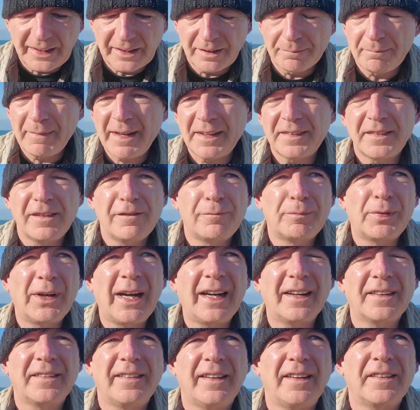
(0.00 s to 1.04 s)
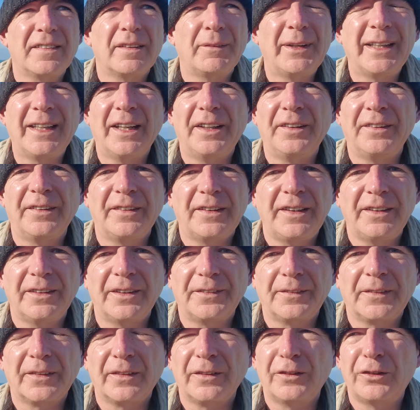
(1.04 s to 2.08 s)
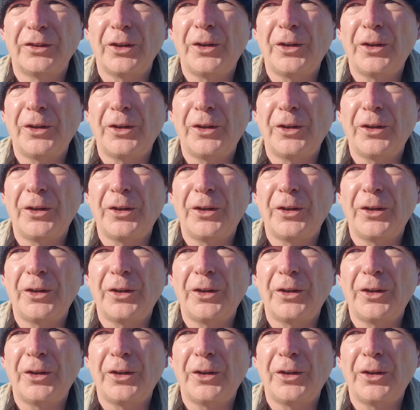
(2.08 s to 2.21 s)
He had a massive practice. I mean, and